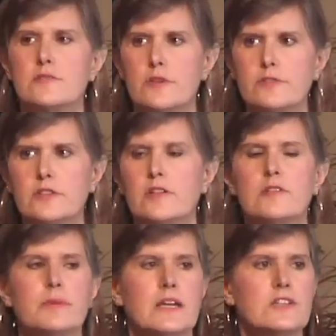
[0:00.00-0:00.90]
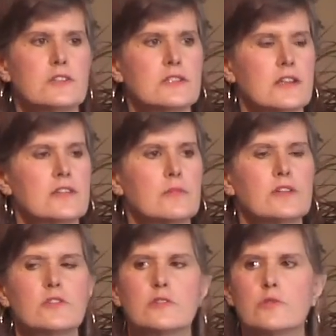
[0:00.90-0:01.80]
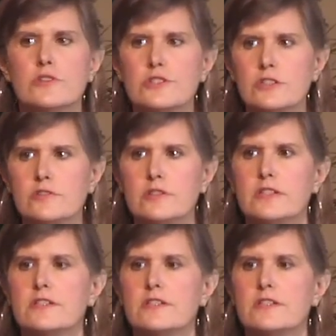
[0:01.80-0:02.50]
is 1,500 pages, it doesn't mention the word children,